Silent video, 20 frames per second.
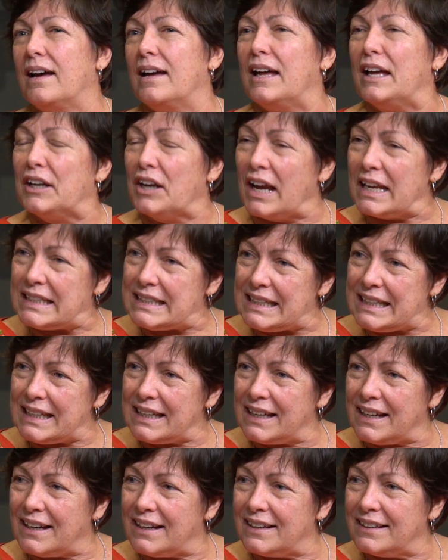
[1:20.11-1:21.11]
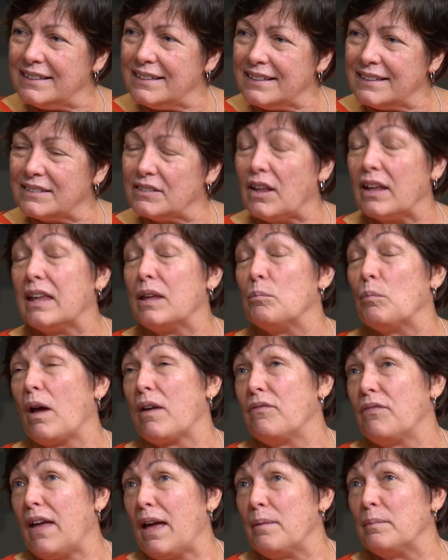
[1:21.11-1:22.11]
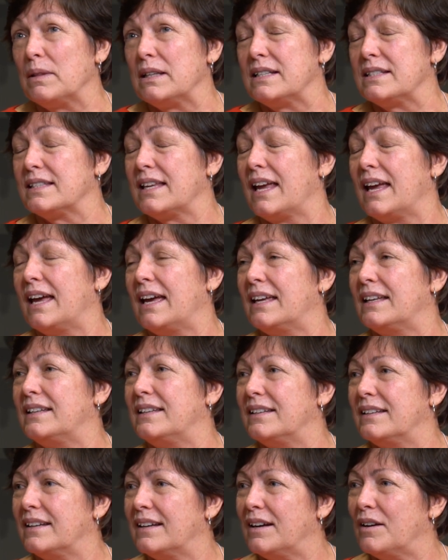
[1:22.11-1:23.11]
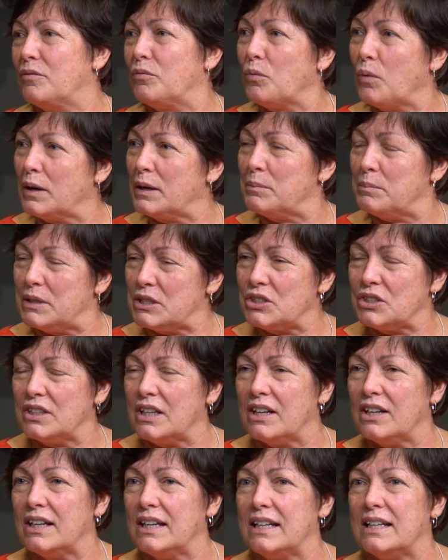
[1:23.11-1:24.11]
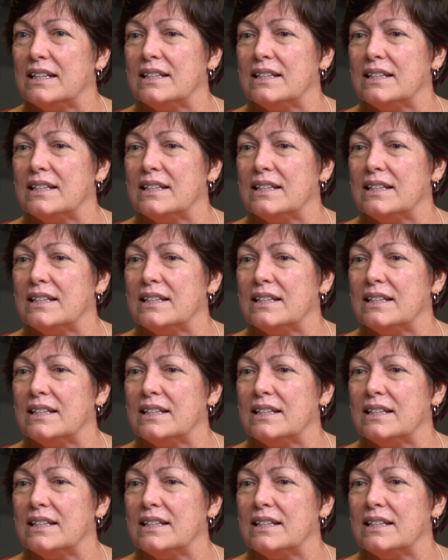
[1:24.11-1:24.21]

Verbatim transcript: an idea, like in my family's head, of what a missionary